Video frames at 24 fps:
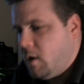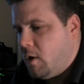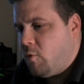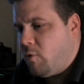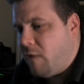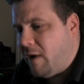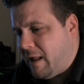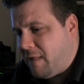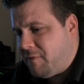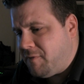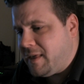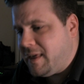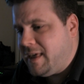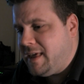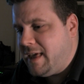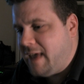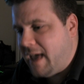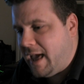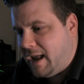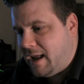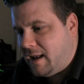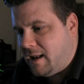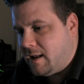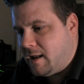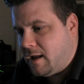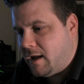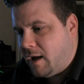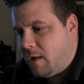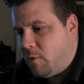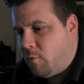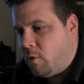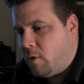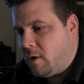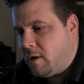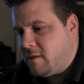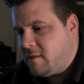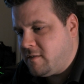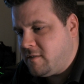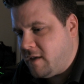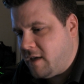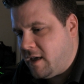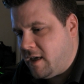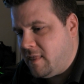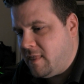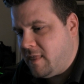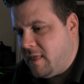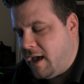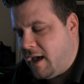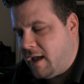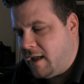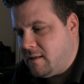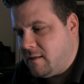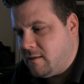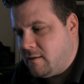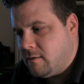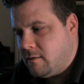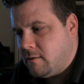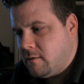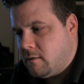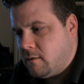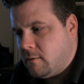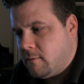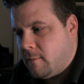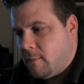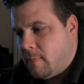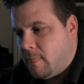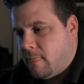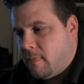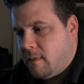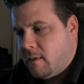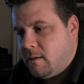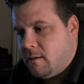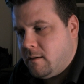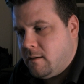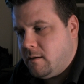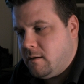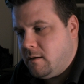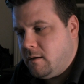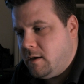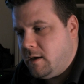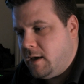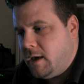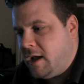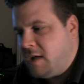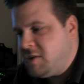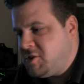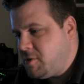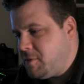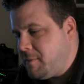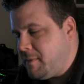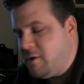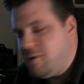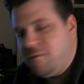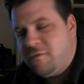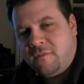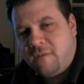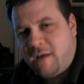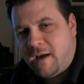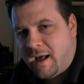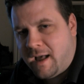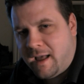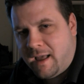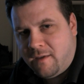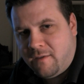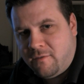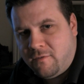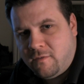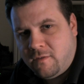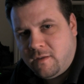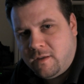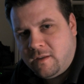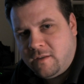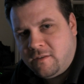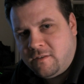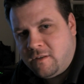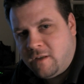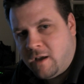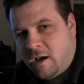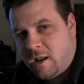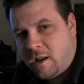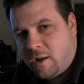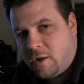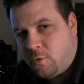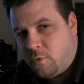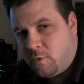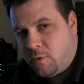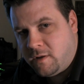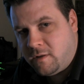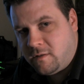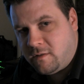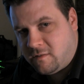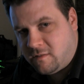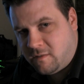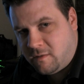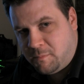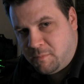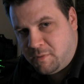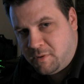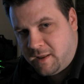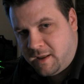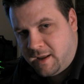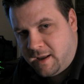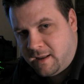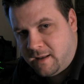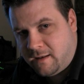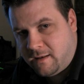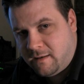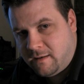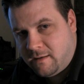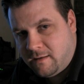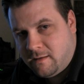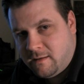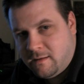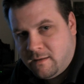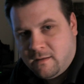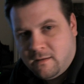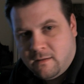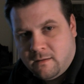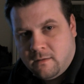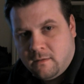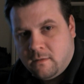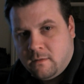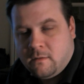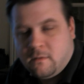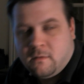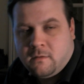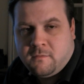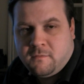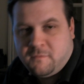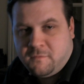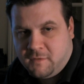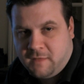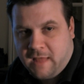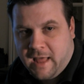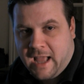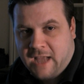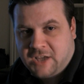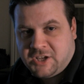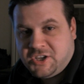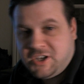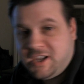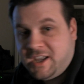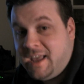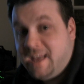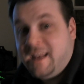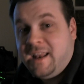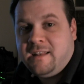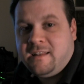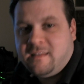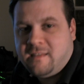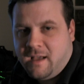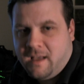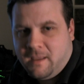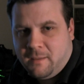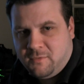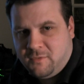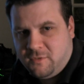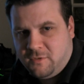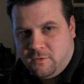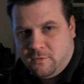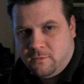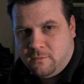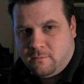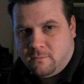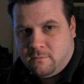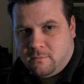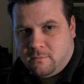Right out the gate, I want to say that HTML5 is not going to supplant Flash anytime soon.